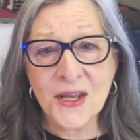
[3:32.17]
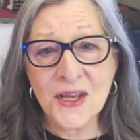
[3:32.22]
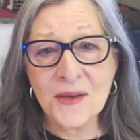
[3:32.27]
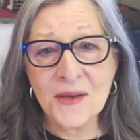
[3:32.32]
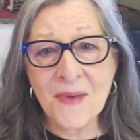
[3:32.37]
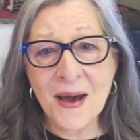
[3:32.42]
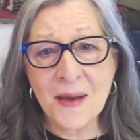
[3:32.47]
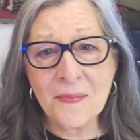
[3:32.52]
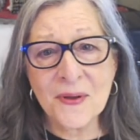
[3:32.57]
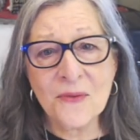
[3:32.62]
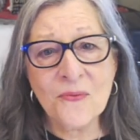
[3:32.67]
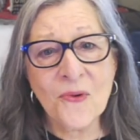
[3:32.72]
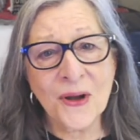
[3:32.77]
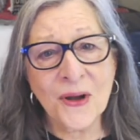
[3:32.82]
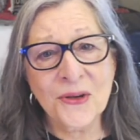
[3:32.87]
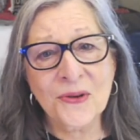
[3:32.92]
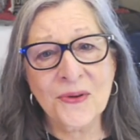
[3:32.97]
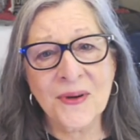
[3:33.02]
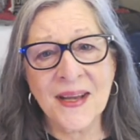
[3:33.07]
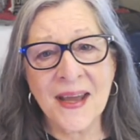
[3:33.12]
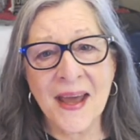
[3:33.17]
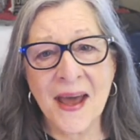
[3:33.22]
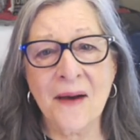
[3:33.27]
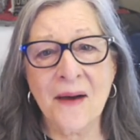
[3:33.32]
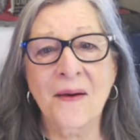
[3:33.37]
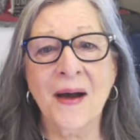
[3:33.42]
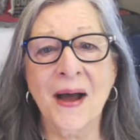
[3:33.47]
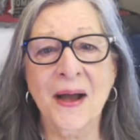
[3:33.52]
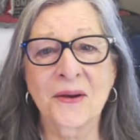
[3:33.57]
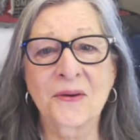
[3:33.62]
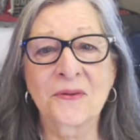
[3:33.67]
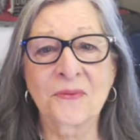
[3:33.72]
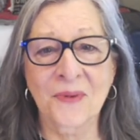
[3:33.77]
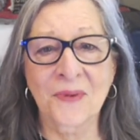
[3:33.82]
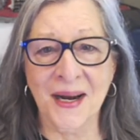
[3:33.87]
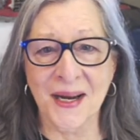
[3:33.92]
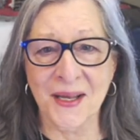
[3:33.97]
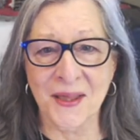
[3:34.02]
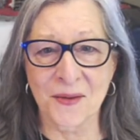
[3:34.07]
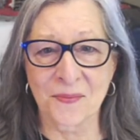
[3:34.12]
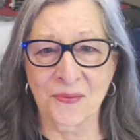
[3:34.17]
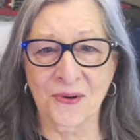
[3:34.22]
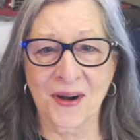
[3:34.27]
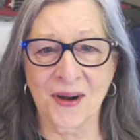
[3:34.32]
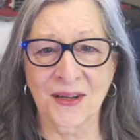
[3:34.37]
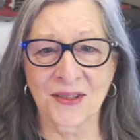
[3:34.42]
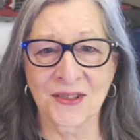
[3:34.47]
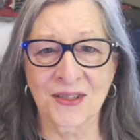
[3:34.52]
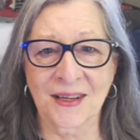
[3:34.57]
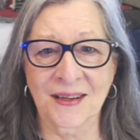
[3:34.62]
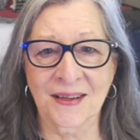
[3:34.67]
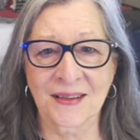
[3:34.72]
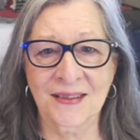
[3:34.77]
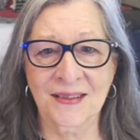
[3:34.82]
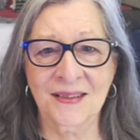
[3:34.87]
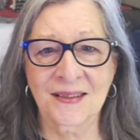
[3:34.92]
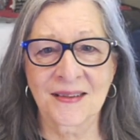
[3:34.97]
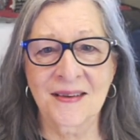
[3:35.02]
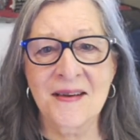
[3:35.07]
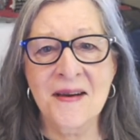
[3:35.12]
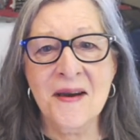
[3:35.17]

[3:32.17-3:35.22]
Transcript: You might be wondering how I grade the projects.